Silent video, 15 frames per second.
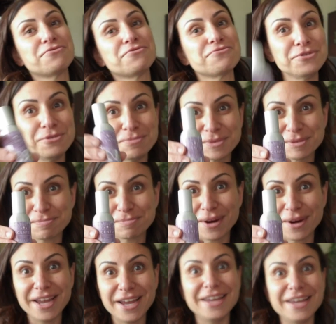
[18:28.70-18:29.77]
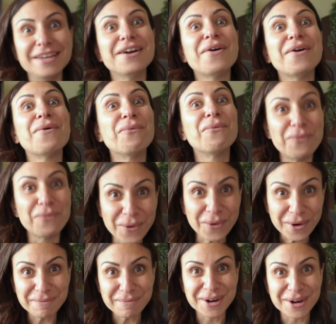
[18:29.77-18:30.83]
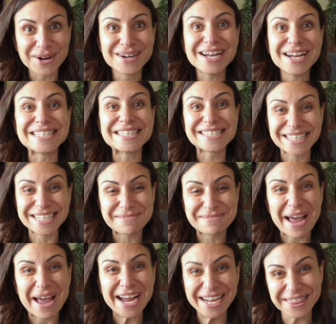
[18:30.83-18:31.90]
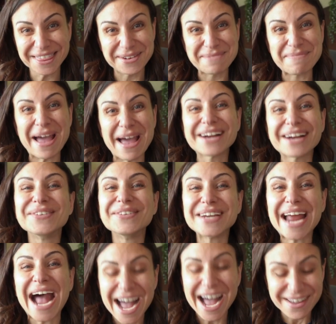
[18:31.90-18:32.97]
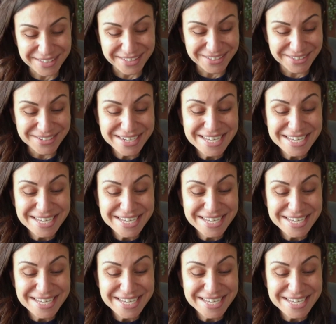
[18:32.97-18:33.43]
room spray, warmer, a six pack, a three pack, what have you.